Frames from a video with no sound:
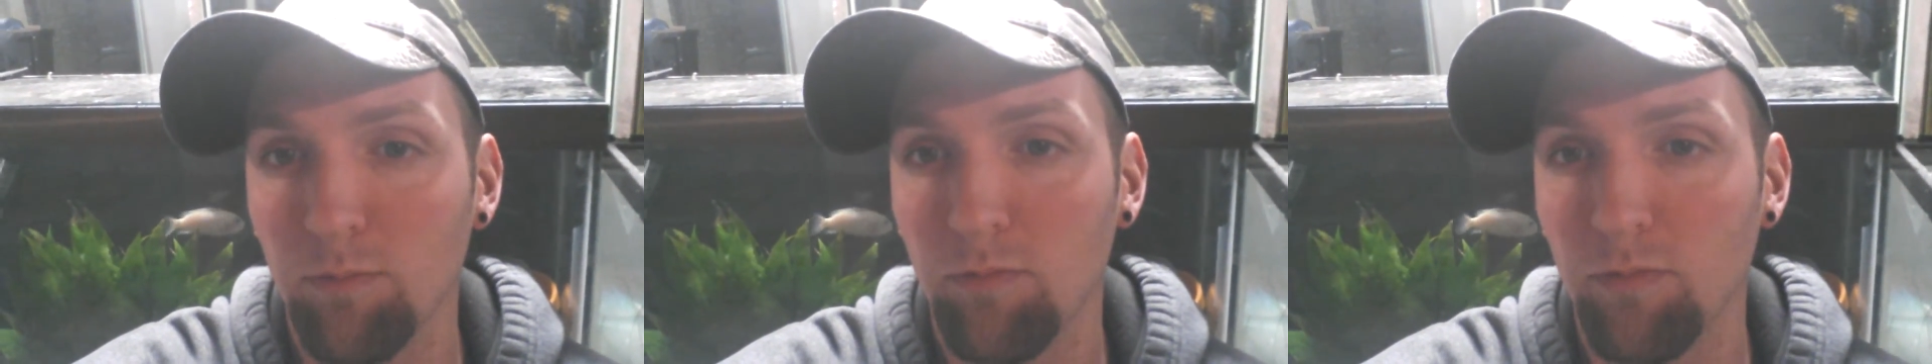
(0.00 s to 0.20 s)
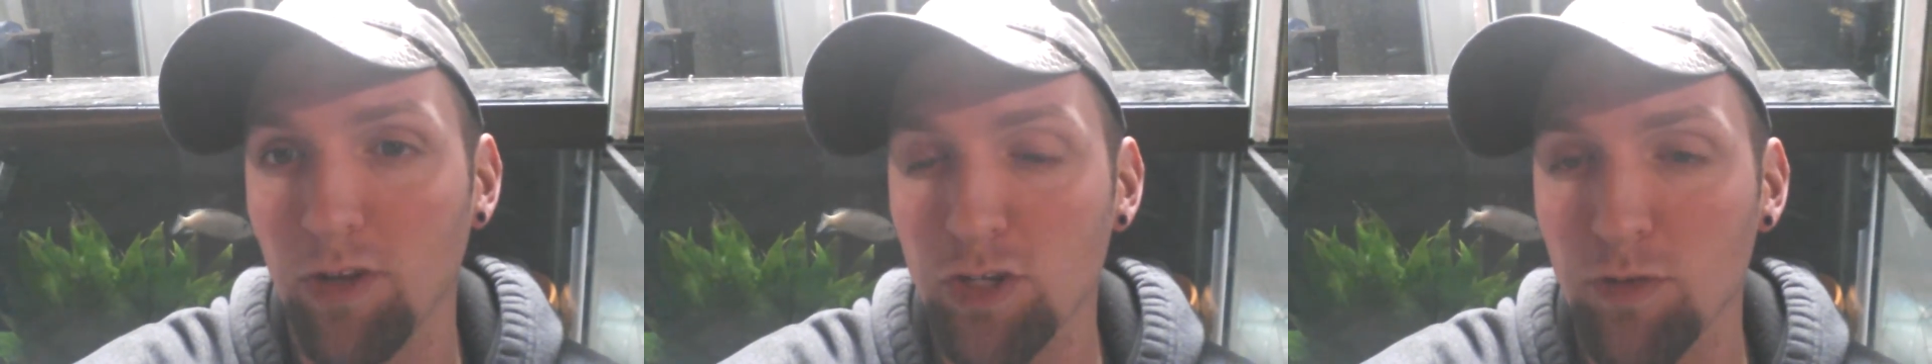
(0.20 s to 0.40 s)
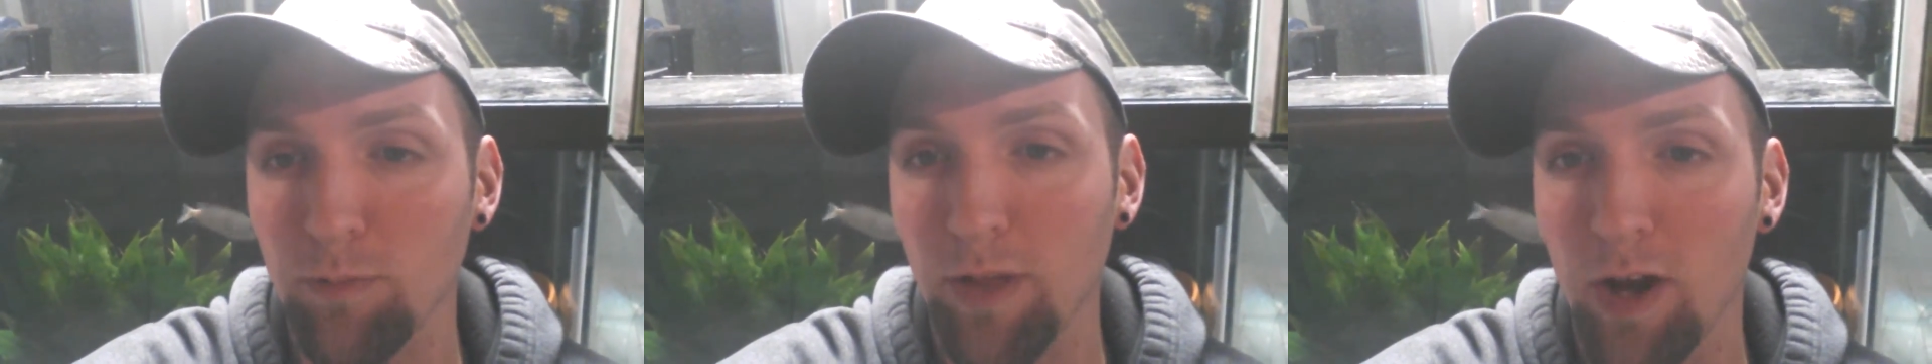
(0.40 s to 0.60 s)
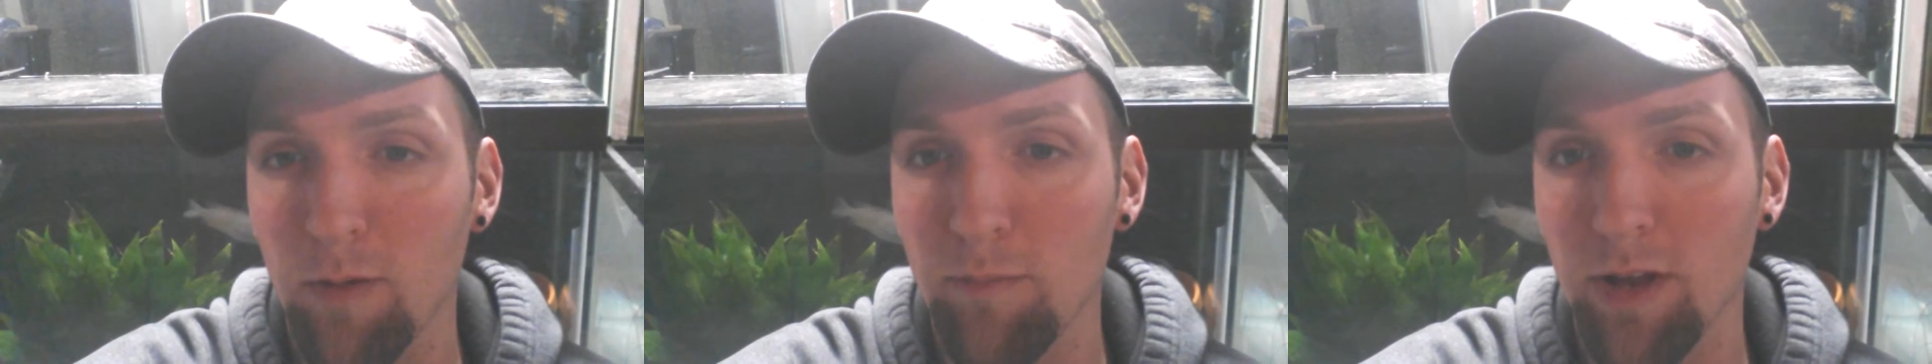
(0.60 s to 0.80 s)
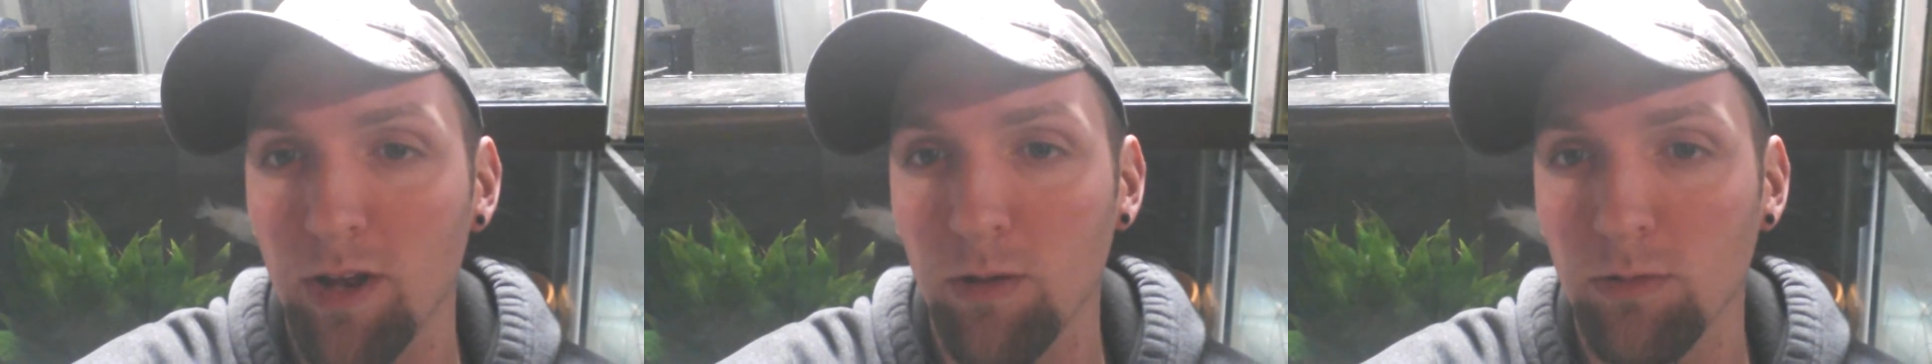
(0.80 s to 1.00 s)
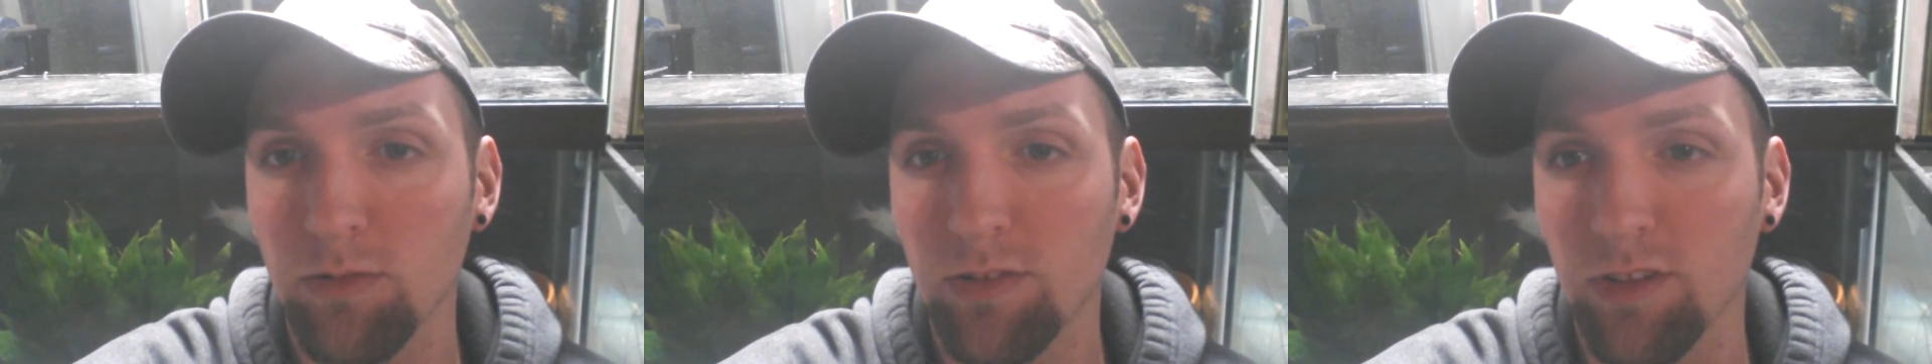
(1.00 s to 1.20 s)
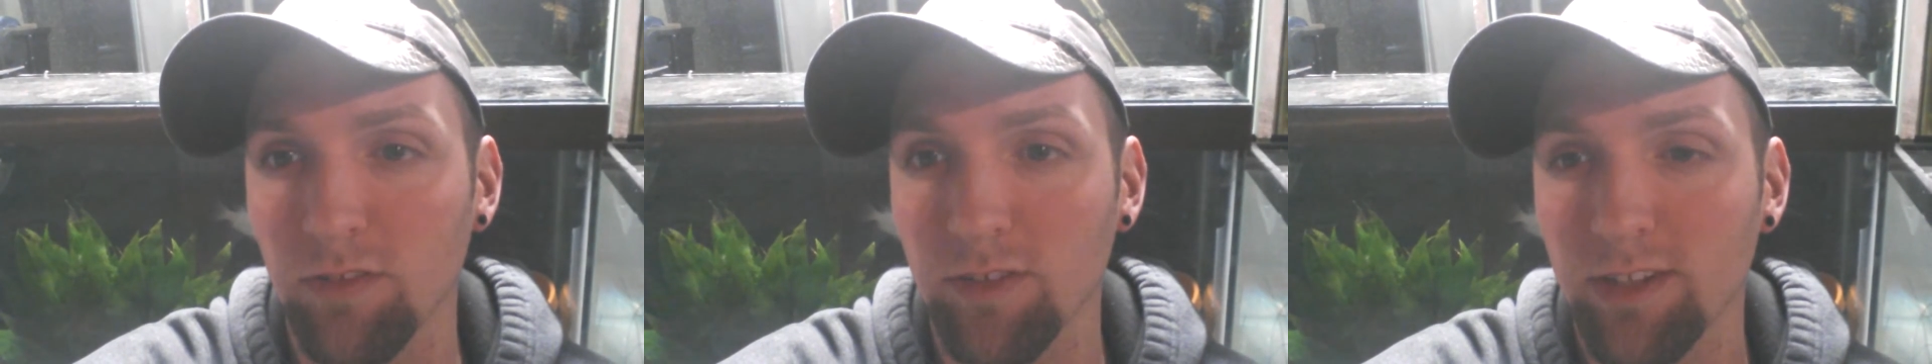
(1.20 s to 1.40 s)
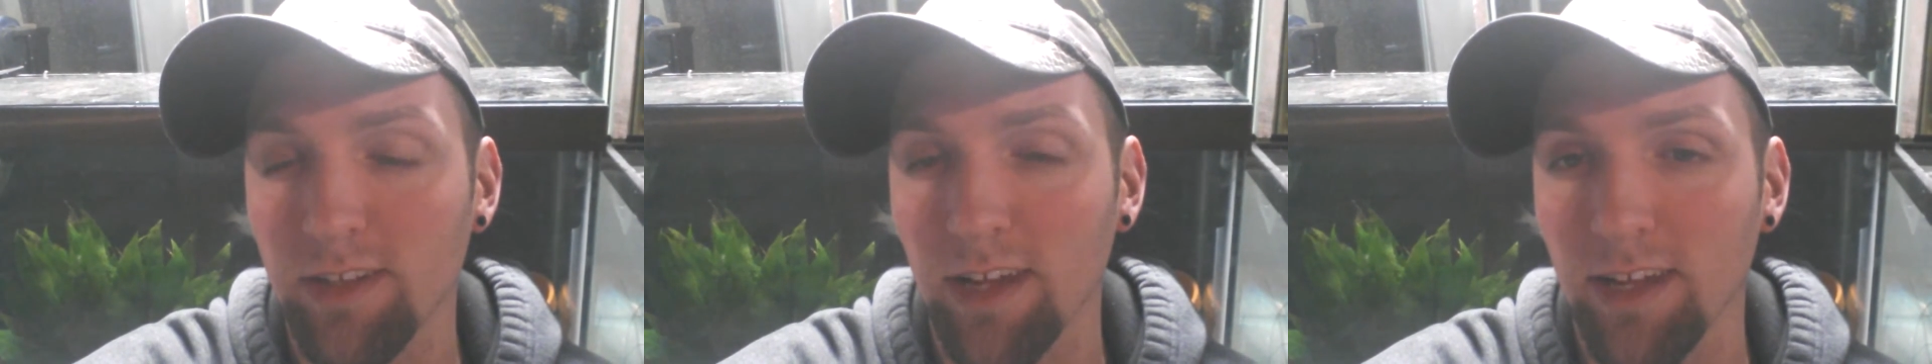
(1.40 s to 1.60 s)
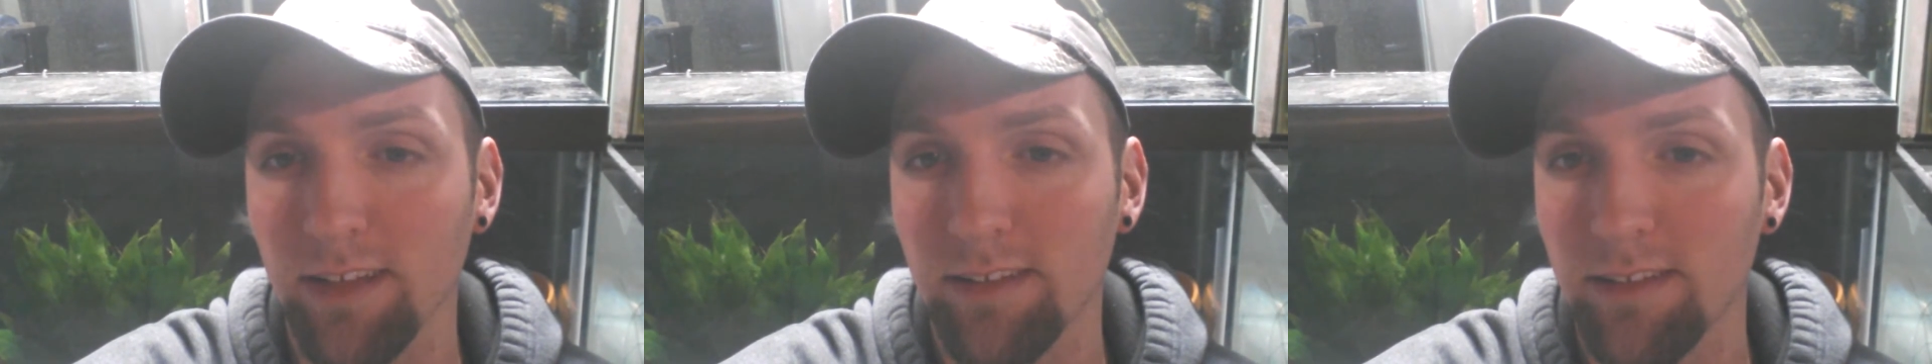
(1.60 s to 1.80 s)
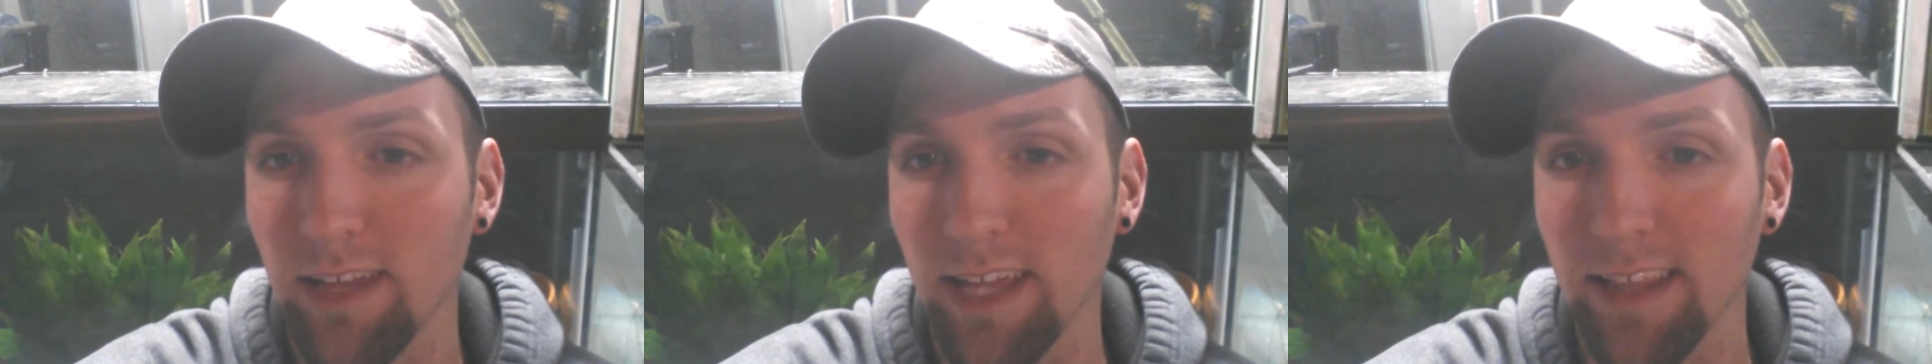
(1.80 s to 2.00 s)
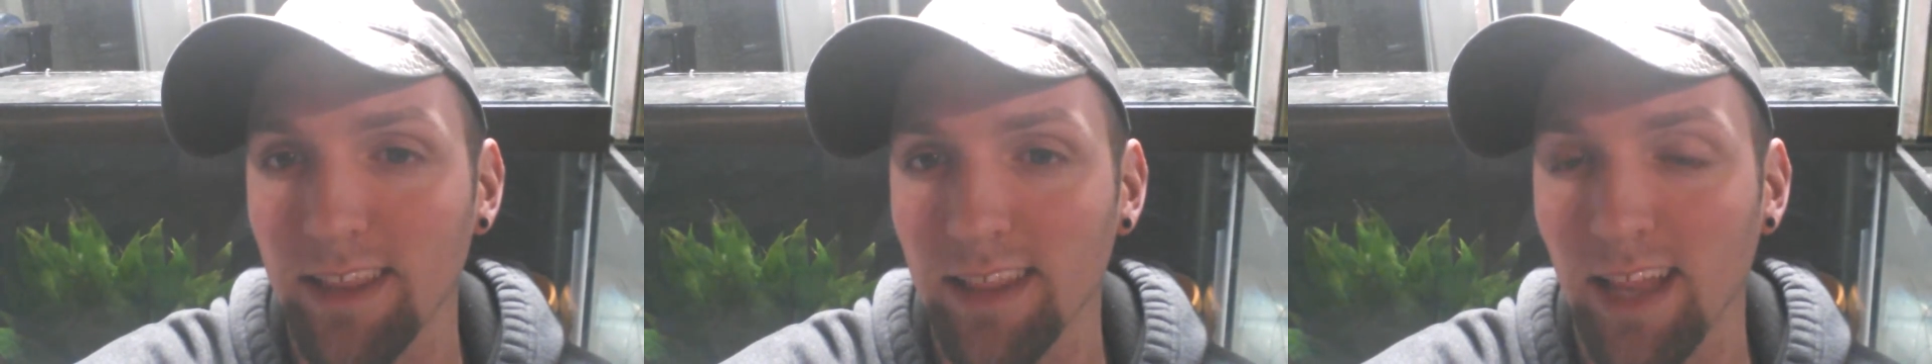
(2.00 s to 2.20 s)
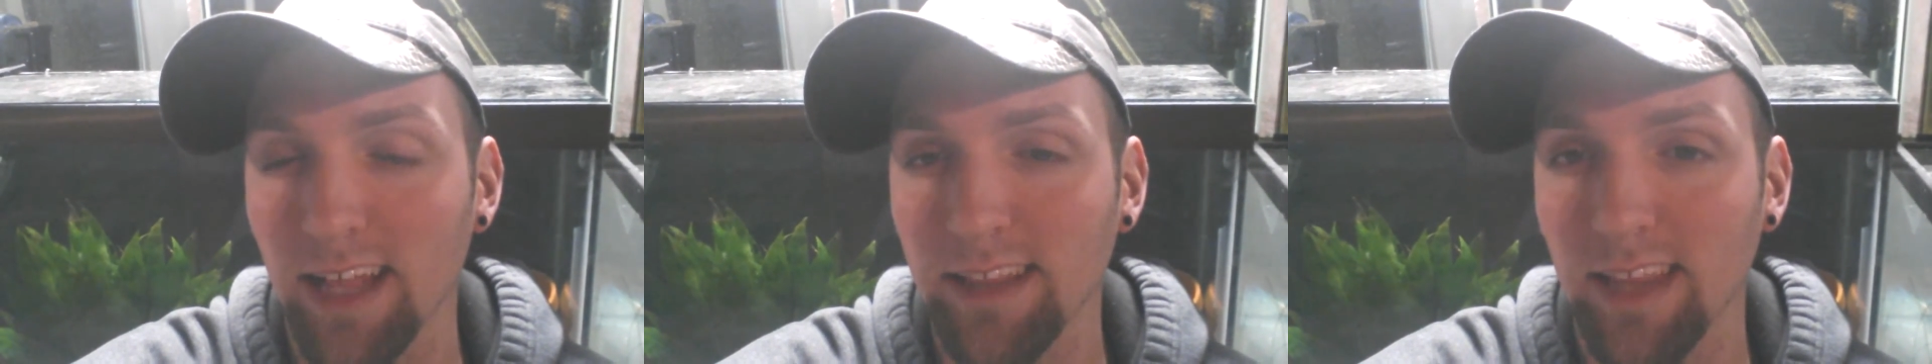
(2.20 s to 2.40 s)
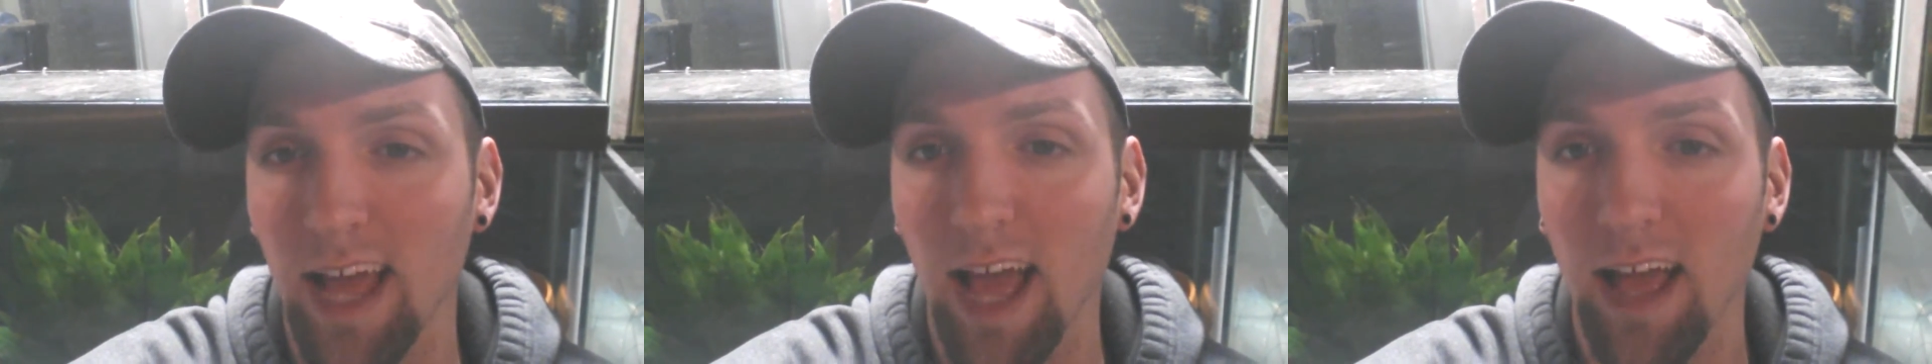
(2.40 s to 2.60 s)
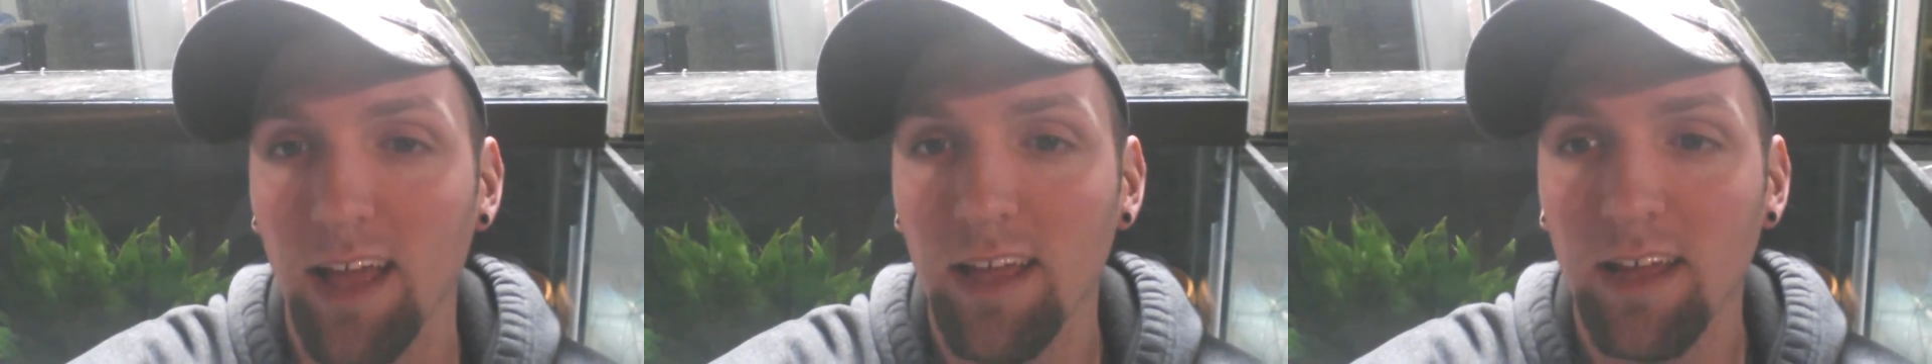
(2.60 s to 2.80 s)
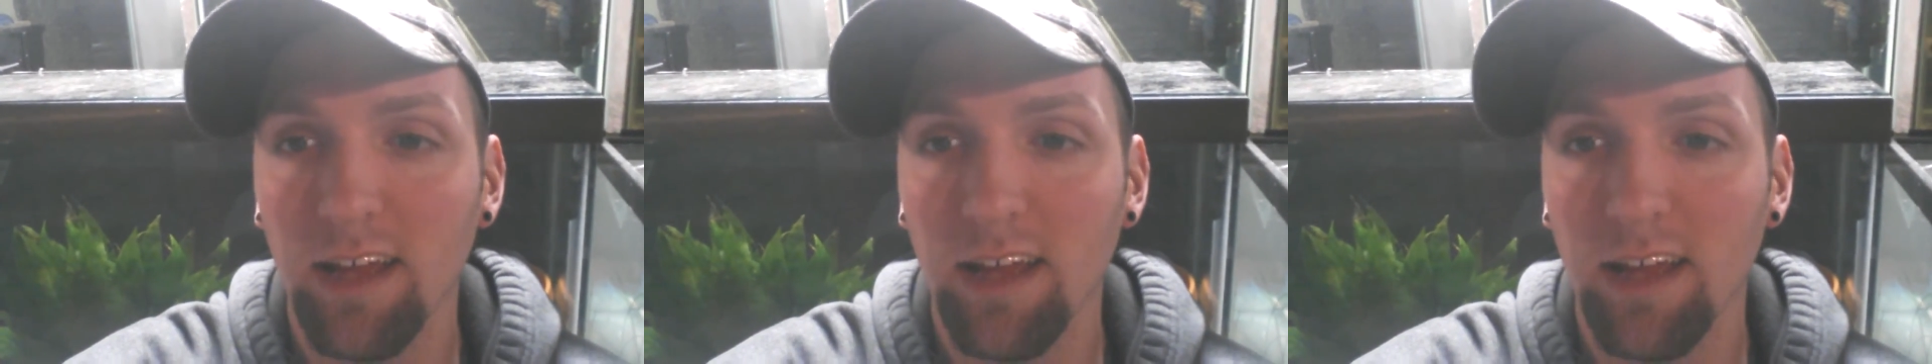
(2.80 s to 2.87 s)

fish from there, minnows, silver sides, anything like that.